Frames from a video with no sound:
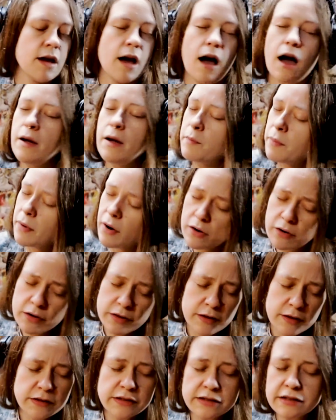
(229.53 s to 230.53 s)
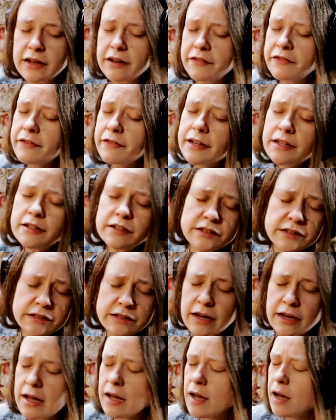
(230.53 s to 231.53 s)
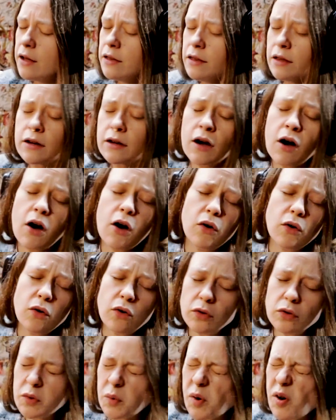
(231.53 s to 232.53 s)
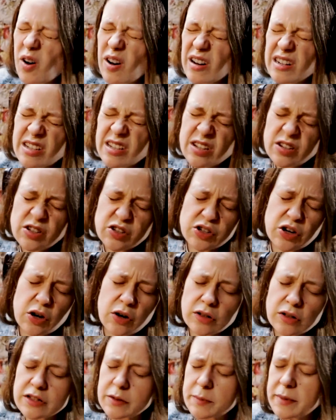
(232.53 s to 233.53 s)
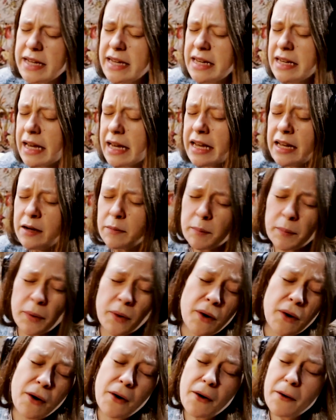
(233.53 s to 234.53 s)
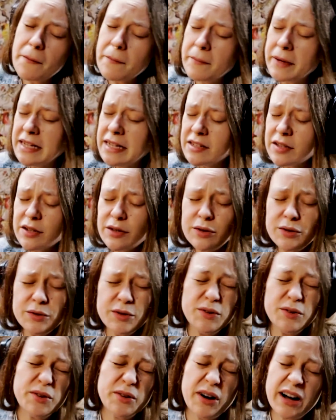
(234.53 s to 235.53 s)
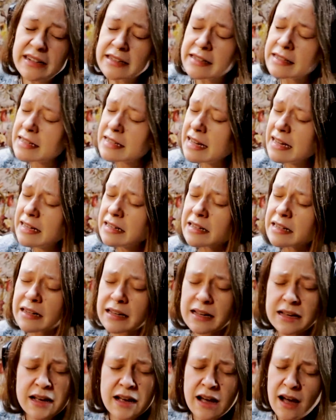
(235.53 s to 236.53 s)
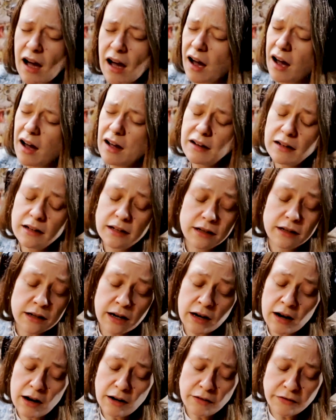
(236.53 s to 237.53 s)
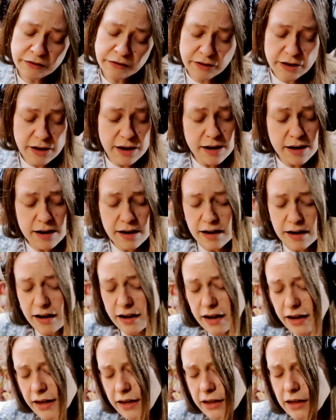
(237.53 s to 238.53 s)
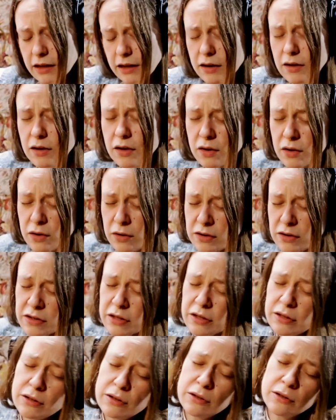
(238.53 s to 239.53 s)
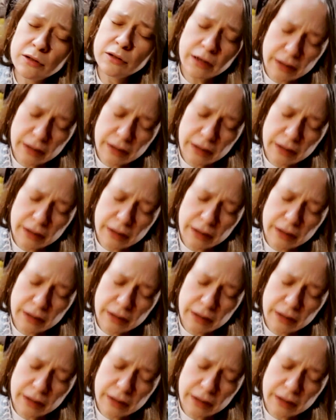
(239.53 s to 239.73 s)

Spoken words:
I broke the surface and the cold water shocked me. It brought me to, I said, I'll look after you too.